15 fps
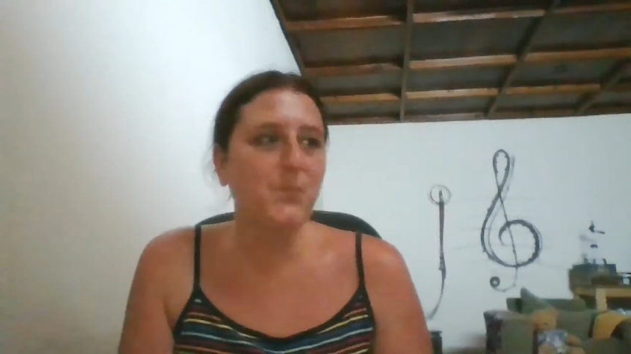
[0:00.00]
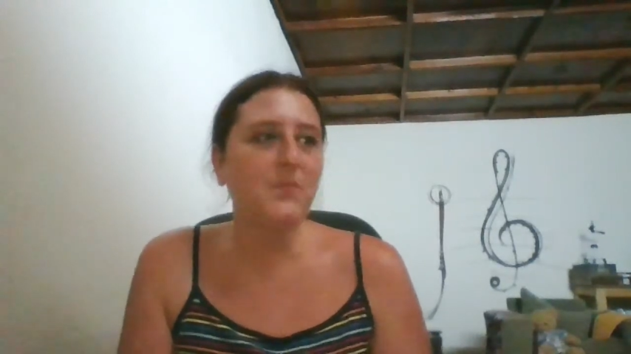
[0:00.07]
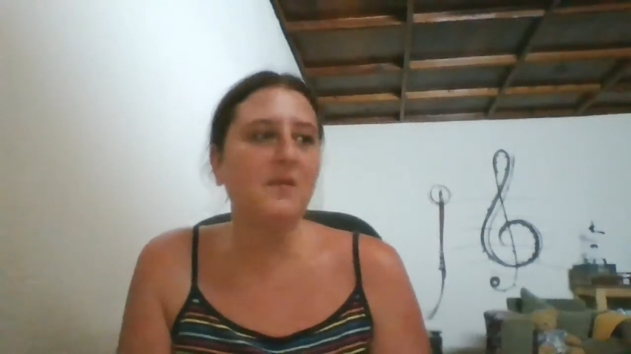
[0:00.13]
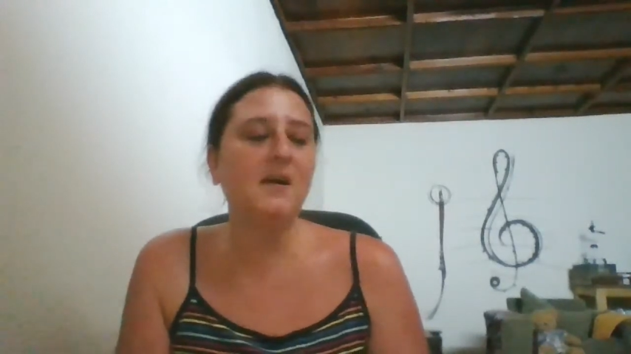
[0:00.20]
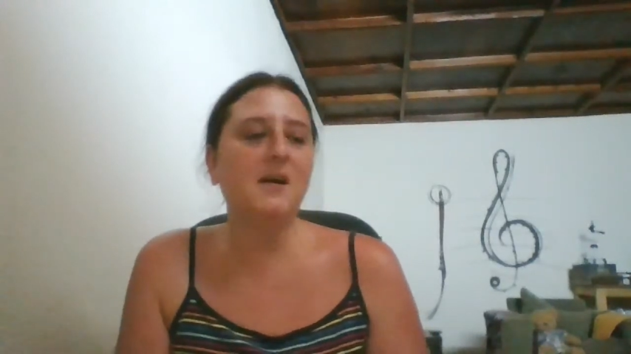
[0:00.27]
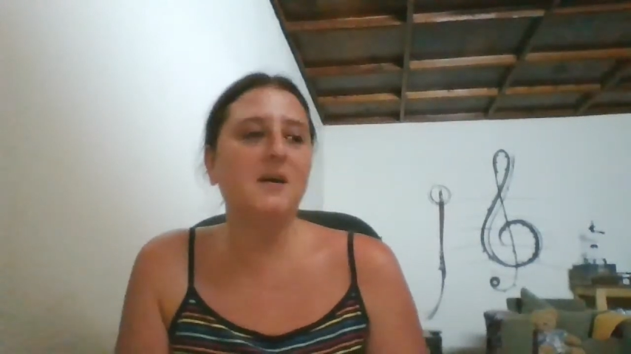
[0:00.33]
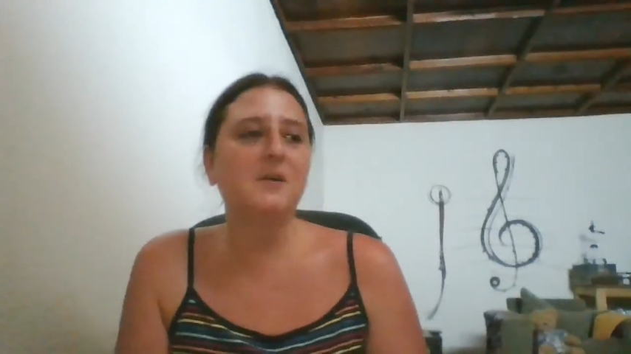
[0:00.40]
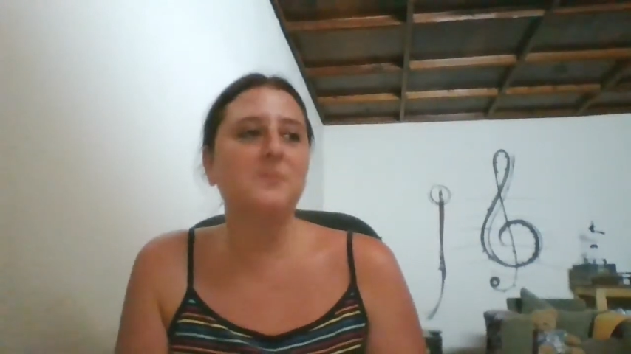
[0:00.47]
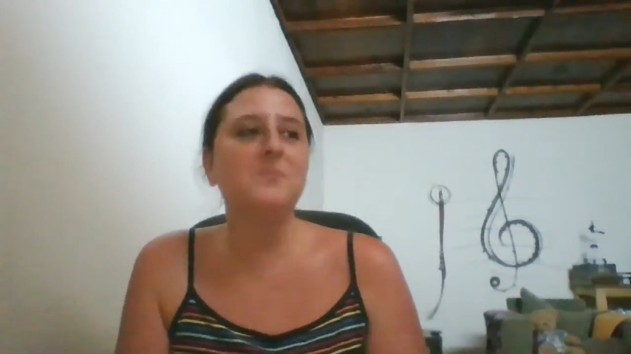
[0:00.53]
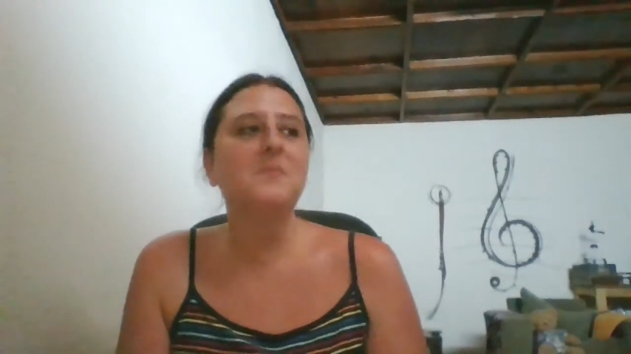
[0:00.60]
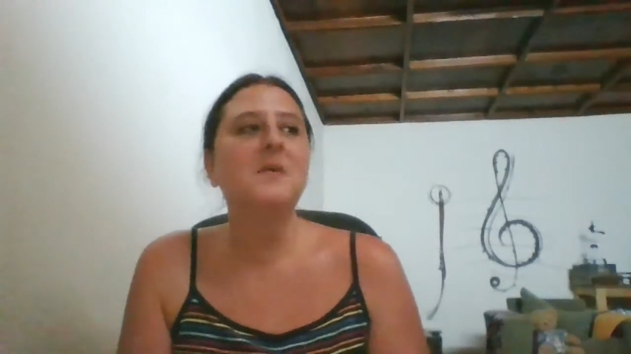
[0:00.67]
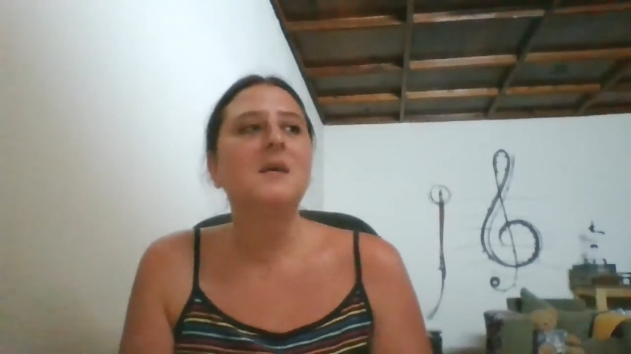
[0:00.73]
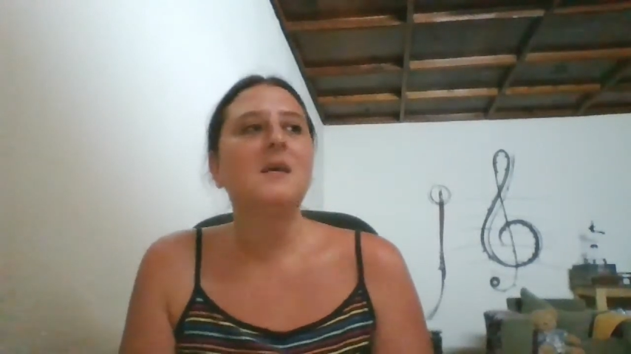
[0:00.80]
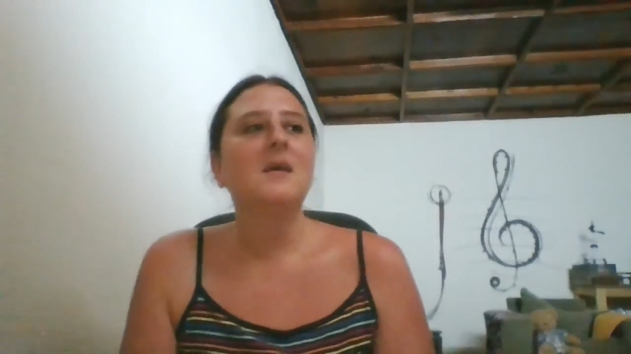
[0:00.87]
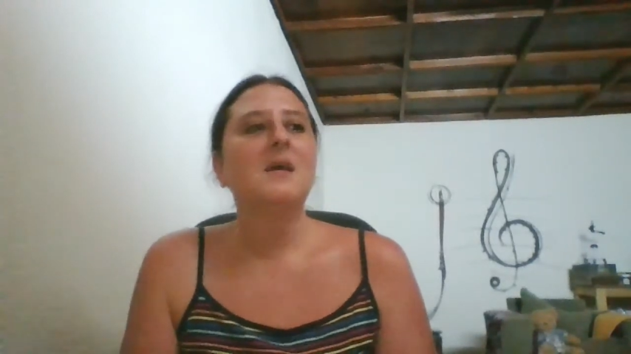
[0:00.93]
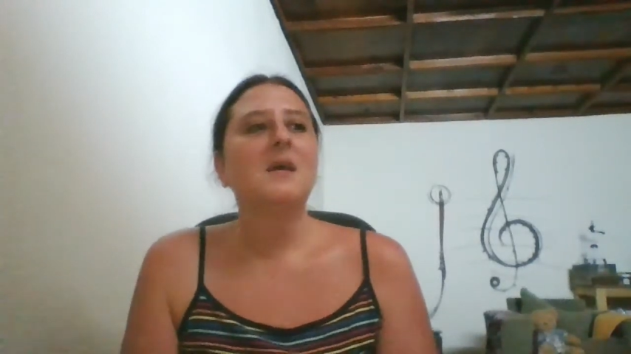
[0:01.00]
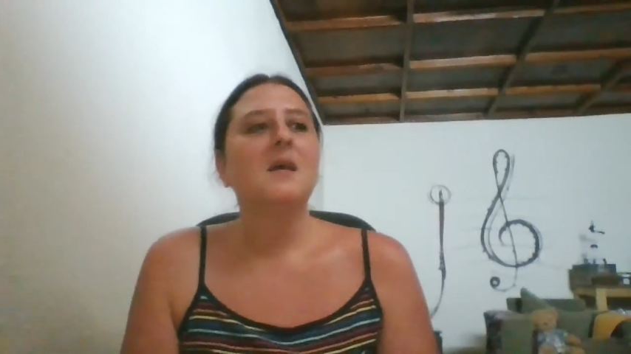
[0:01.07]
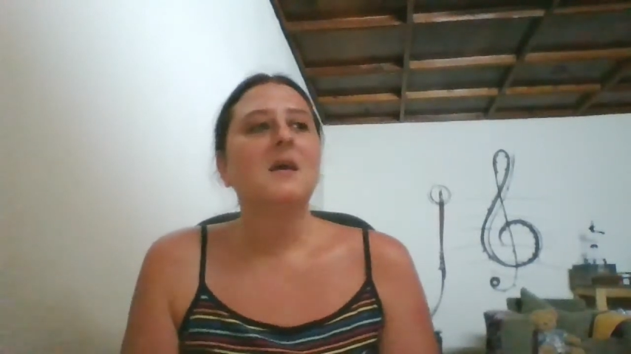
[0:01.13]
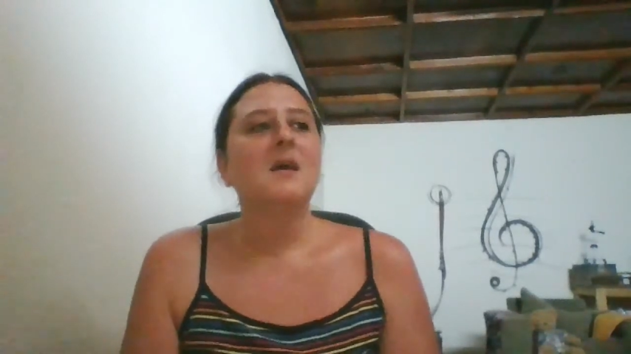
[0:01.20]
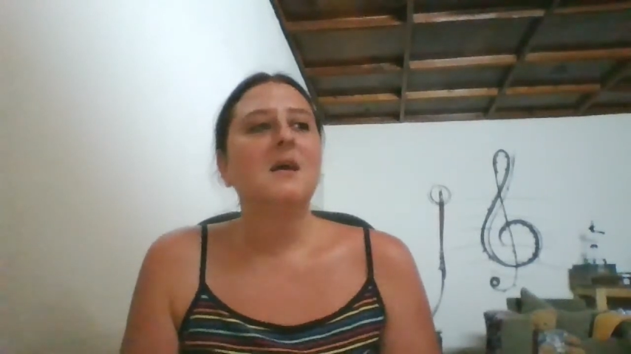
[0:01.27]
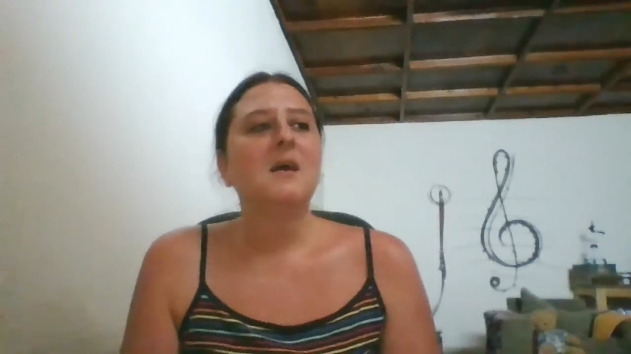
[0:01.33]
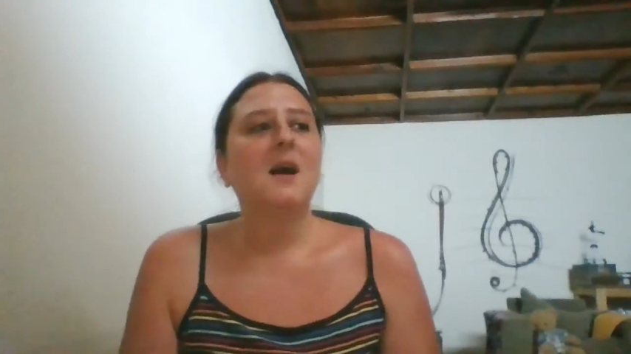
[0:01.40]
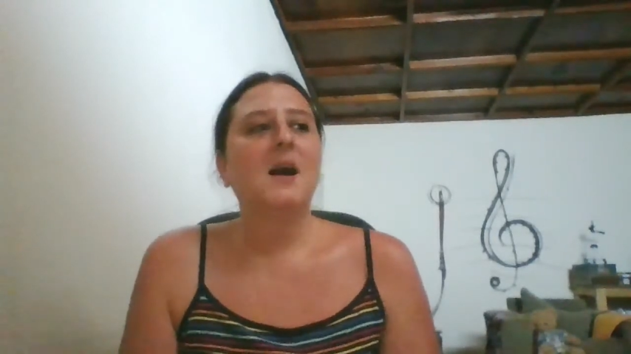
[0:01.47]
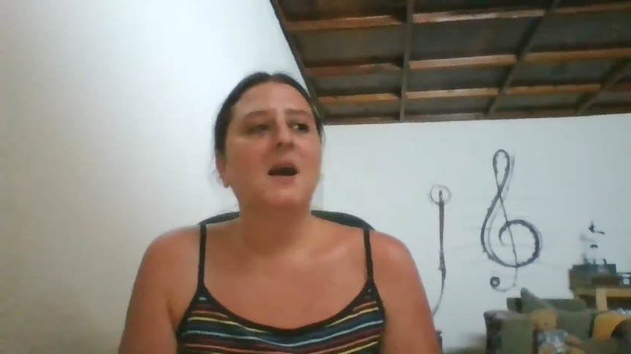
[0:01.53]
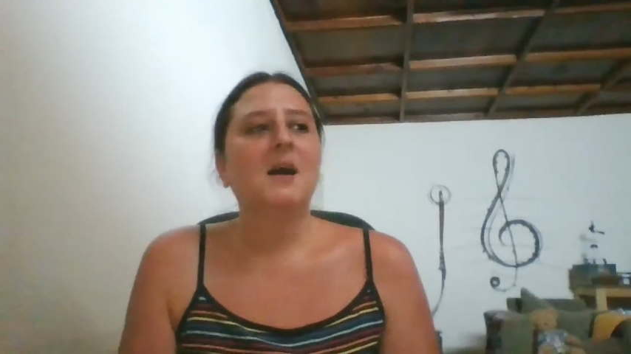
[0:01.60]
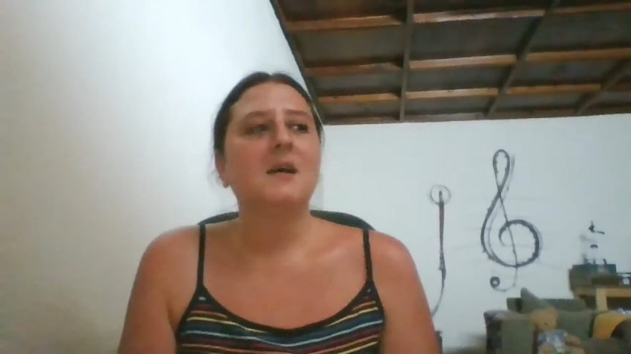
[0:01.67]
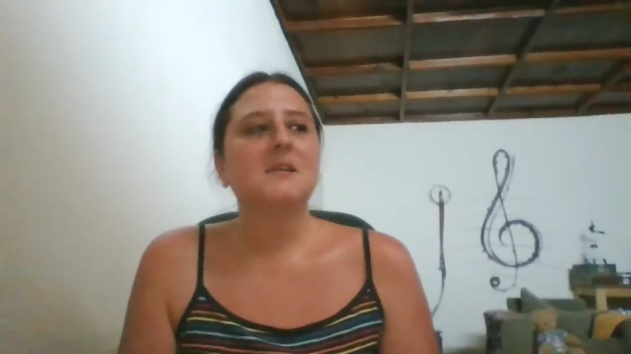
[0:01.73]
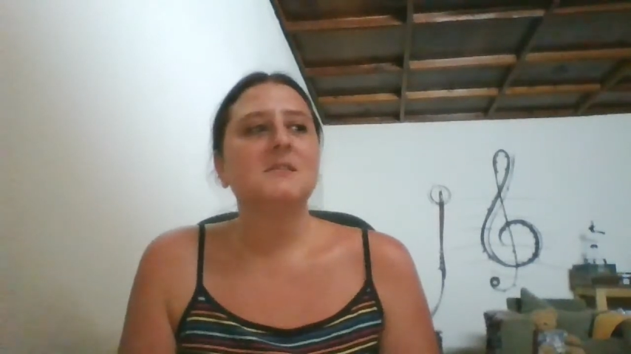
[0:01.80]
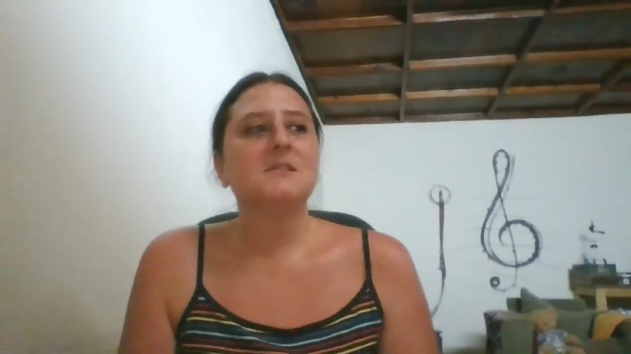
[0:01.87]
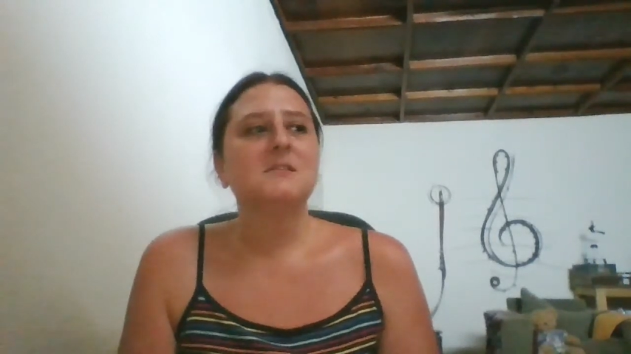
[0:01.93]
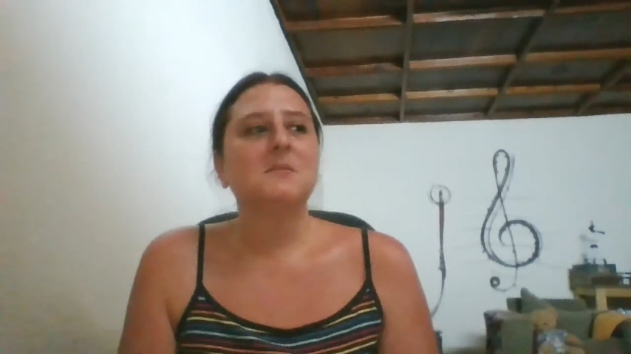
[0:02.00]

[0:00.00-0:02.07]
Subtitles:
Um, and